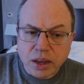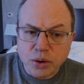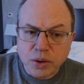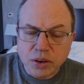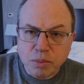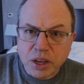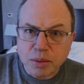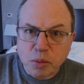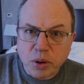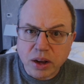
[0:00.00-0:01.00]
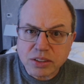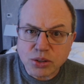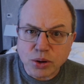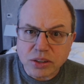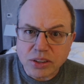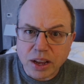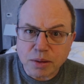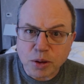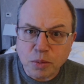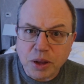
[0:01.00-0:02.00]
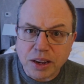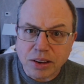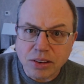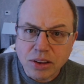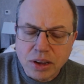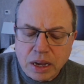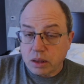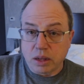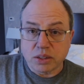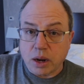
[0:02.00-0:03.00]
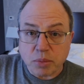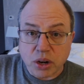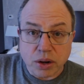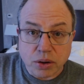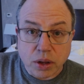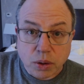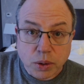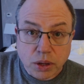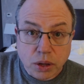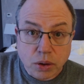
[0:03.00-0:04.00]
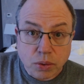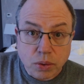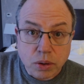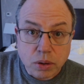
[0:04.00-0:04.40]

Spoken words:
go and become a boxer or a stand-up comedian? Listen, I'm not here to tell you what to do.